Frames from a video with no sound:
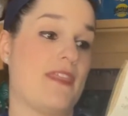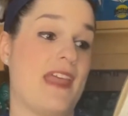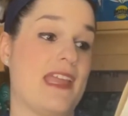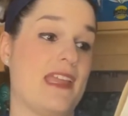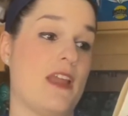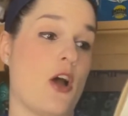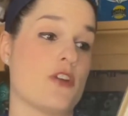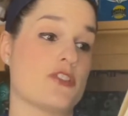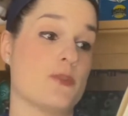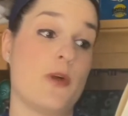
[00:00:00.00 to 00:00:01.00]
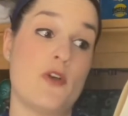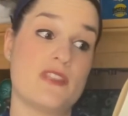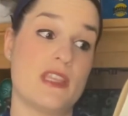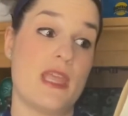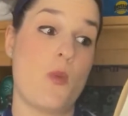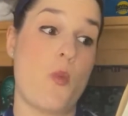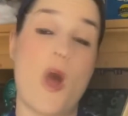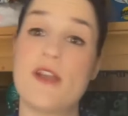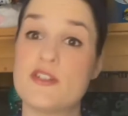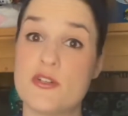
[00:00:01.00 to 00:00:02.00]
They are supposedly
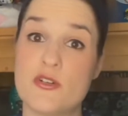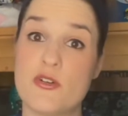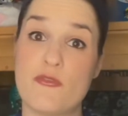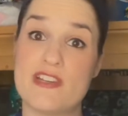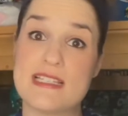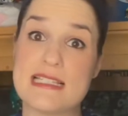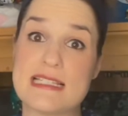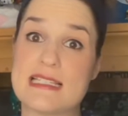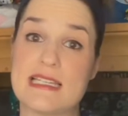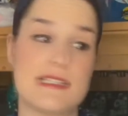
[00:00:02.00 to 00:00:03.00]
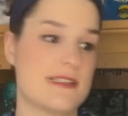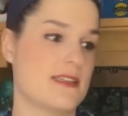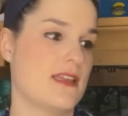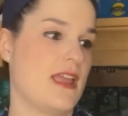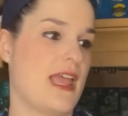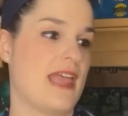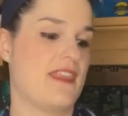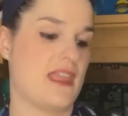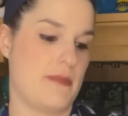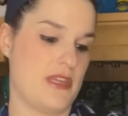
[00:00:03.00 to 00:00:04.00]
water resistant, and
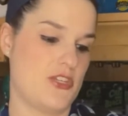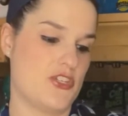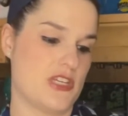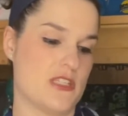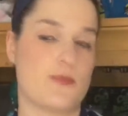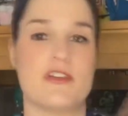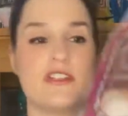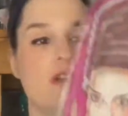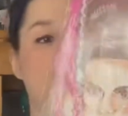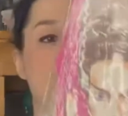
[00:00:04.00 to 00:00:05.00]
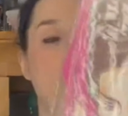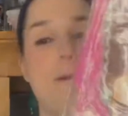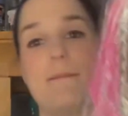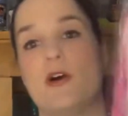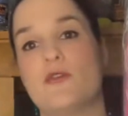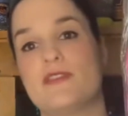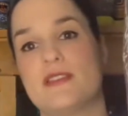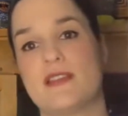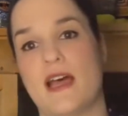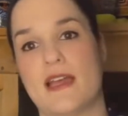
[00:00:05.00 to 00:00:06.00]
the image is printed on both
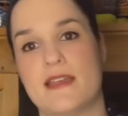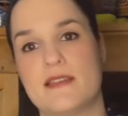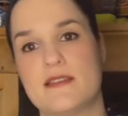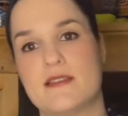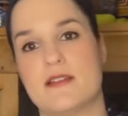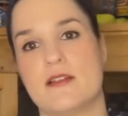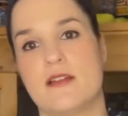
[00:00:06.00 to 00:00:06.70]
sides.